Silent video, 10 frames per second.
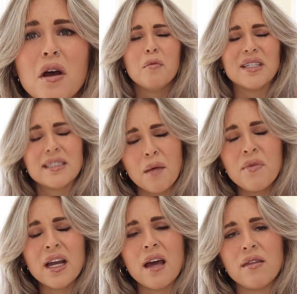But
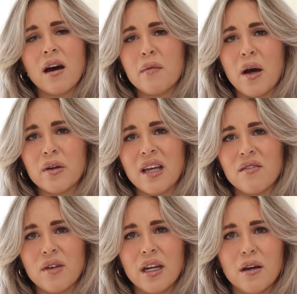something I thought about with
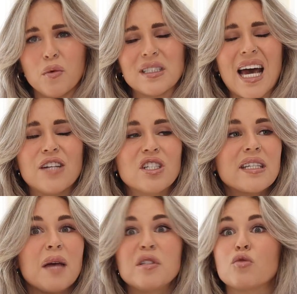that video was I just
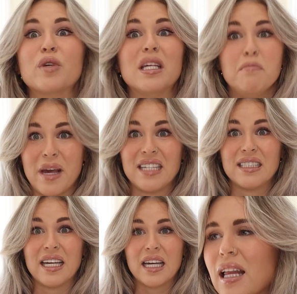kept it really basic.